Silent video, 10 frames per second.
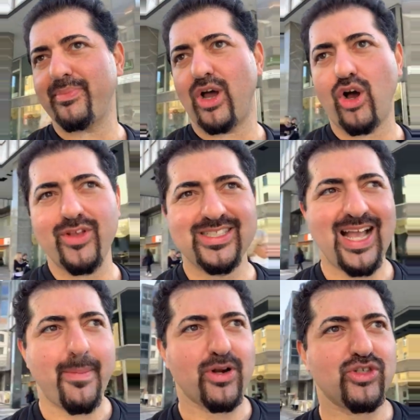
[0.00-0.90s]
all these
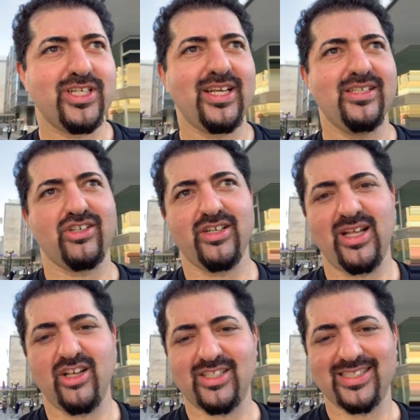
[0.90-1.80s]
capital cities are
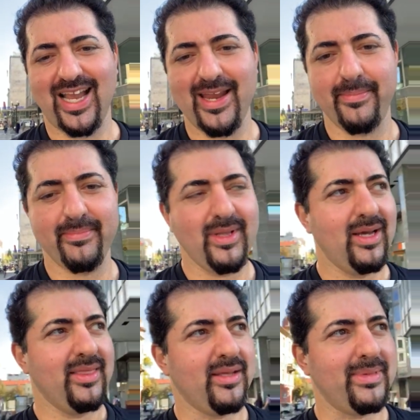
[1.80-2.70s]
going to look the same
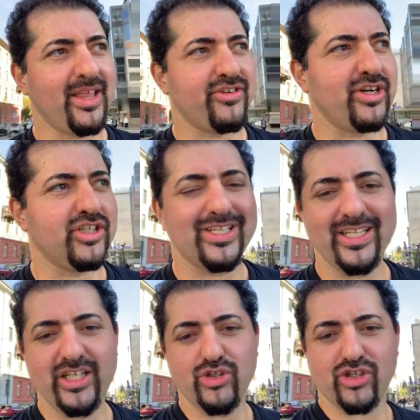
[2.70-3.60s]
the minute they're under
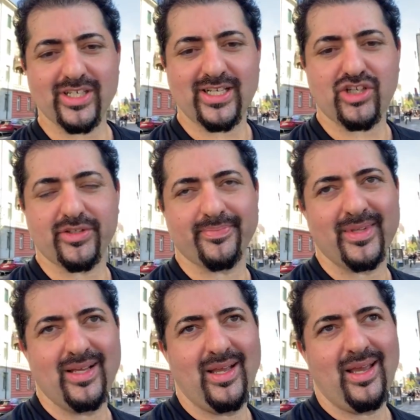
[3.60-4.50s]
EU jurisdiction.
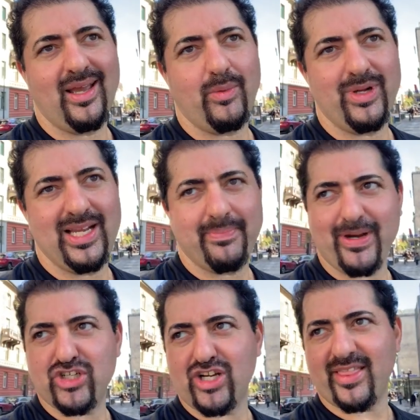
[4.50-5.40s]
And we keep
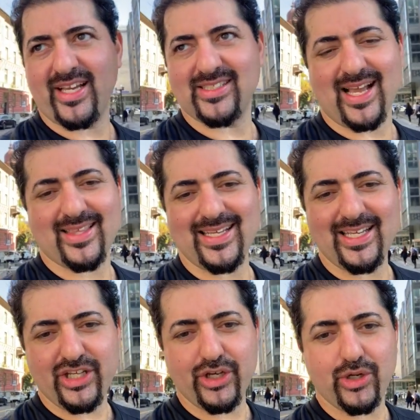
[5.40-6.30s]
mentioning things like the
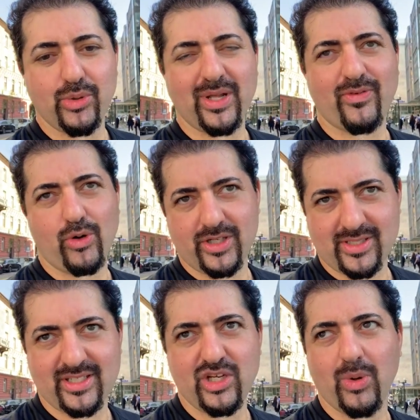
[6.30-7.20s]
EU and, of course,
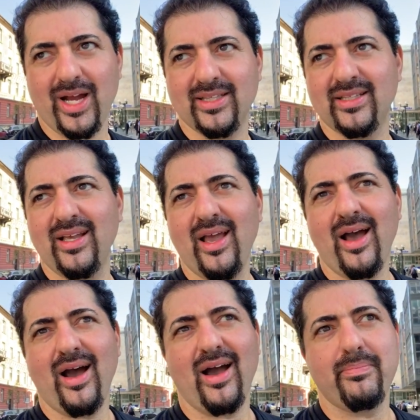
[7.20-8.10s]
the UN.
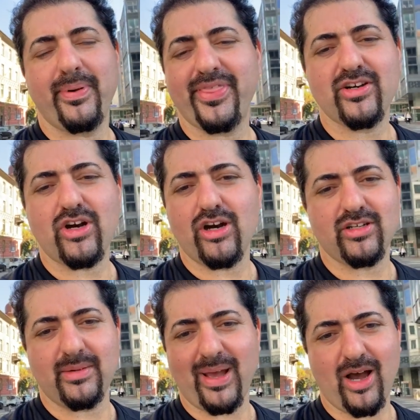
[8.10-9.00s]
But there
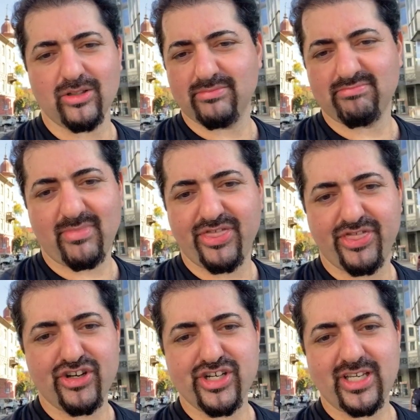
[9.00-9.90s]
are about
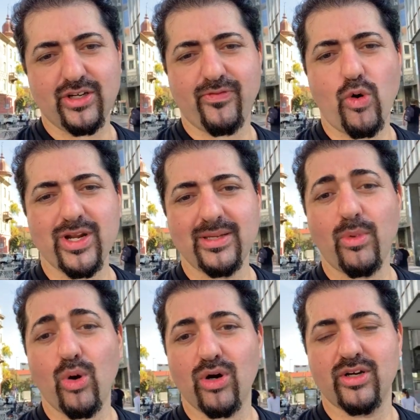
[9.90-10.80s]
30 or 40
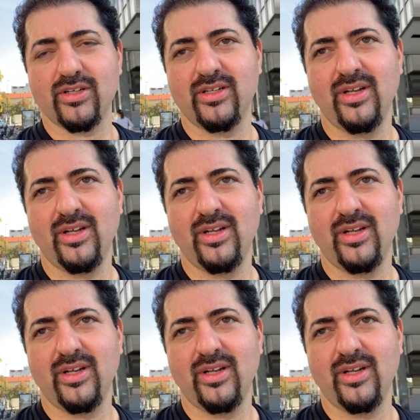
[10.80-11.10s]
more